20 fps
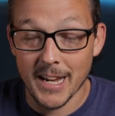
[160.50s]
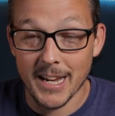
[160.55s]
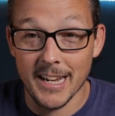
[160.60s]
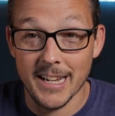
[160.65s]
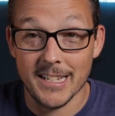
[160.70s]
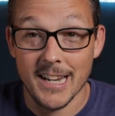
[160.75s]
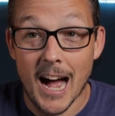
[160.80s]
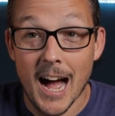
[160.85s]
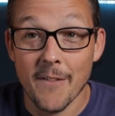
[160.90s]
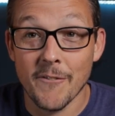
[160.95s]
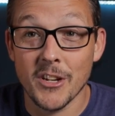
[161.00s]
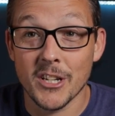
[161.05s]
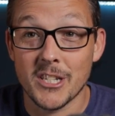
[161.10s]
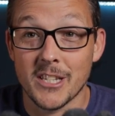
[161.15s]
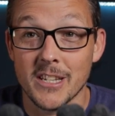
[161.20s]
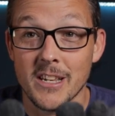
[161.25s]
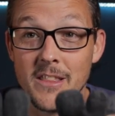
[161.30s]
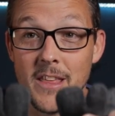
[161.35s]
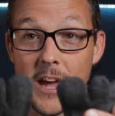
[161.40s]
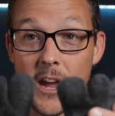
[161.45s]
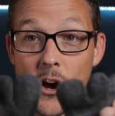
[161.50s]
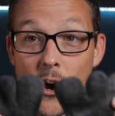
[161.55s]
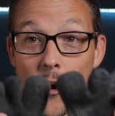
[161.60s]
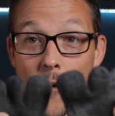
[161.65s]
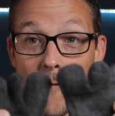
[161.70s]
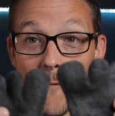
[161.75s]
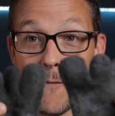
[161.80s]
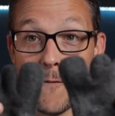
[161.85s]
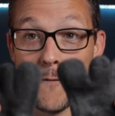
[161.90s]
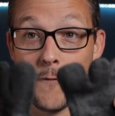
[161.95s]
is obviously they
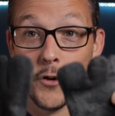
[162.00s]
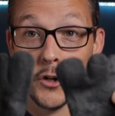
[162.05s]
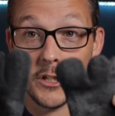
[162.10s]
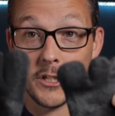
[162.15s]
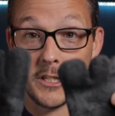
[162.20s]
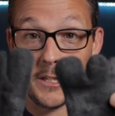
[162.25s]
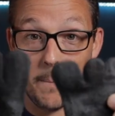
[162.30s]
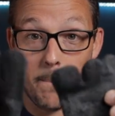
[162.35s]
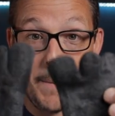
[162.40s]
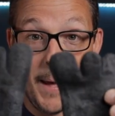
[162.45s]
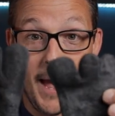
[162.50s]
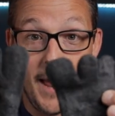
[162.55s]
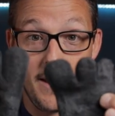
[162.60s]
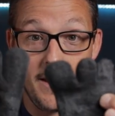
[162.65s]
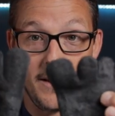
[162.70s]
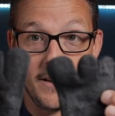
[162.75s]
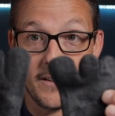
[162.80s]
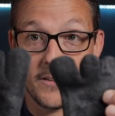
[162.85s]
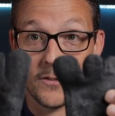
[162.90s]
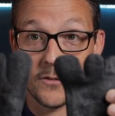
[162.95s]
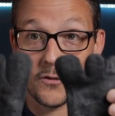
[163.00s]
are foot dependent.